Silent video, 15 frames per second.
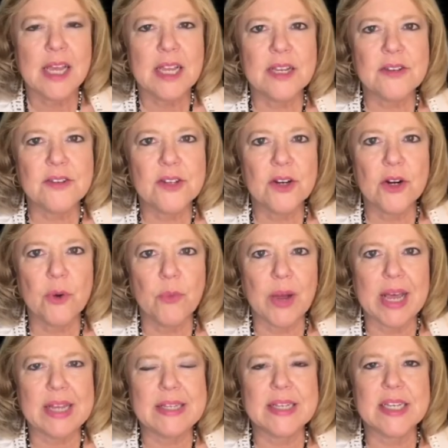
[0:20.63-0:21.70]
Is there a
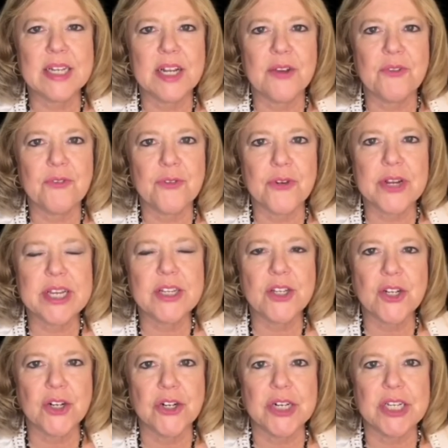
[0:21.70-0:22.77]
way to get a free
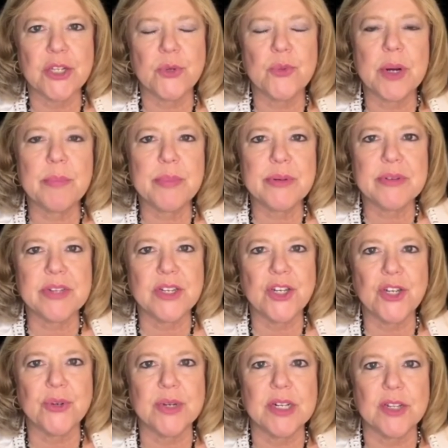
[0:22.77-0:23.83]
attorney to
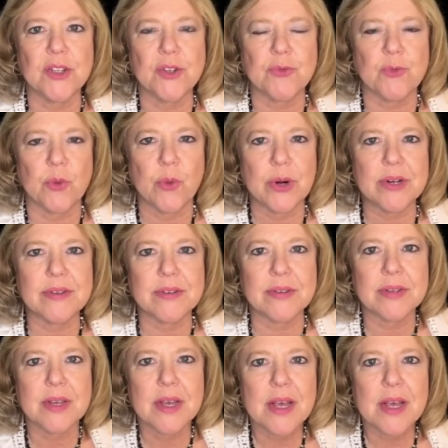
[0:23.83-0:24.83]
represent you in a divorce?